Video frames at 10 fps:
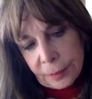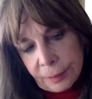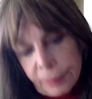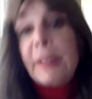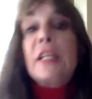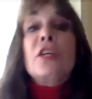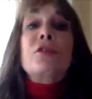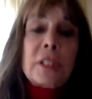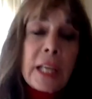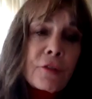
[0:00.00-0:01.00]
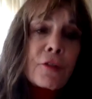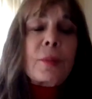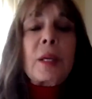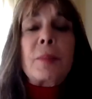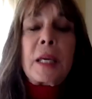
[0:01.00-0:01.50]
meaningful day for
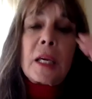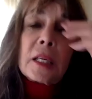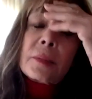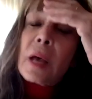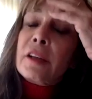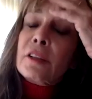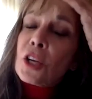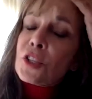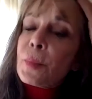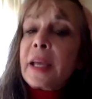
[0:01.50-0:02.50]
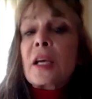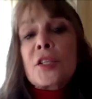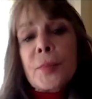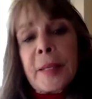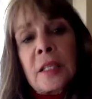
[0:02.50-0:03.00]
me because I lost my
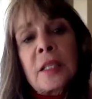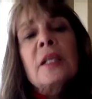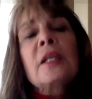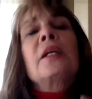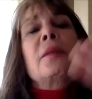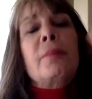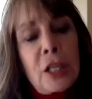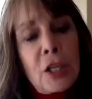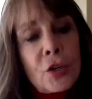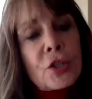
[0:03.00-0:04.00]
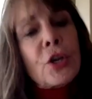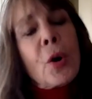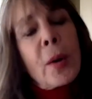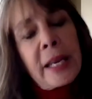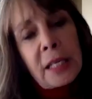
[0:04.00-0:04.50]
husband many years
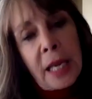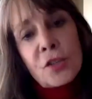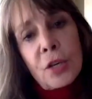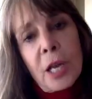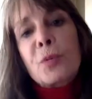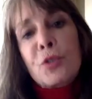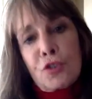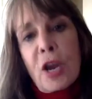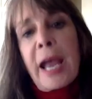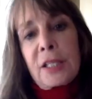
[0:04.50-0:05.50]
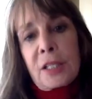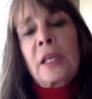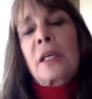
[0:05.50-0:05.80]
ago, and yesterday was Jack's